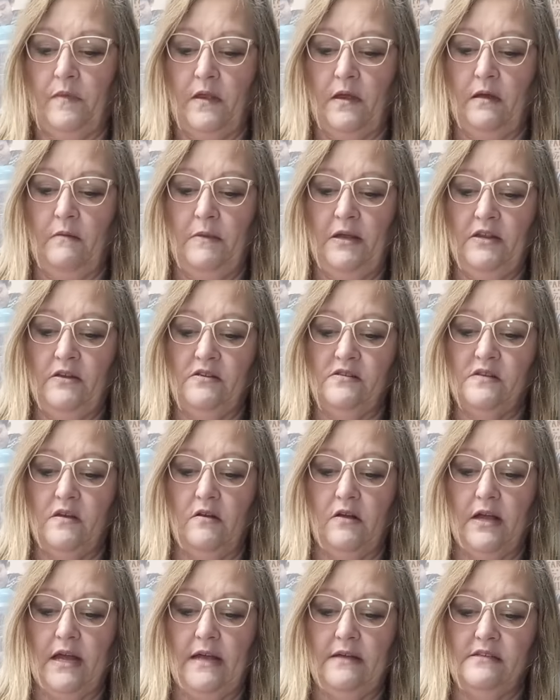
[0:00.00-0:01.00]
I mean, there's
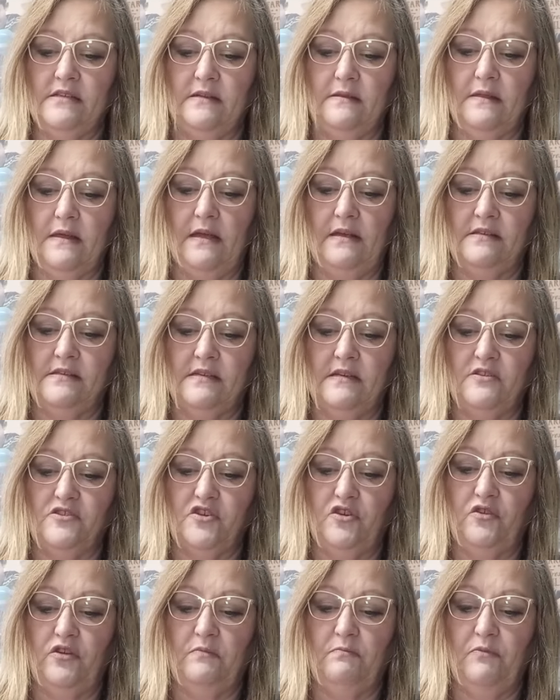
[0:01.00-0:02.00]
all kinds of things
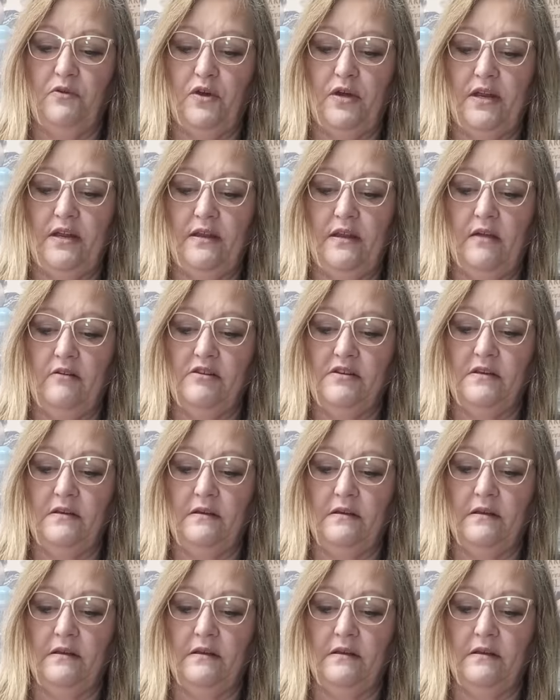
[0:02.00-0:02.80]
that you can put in there.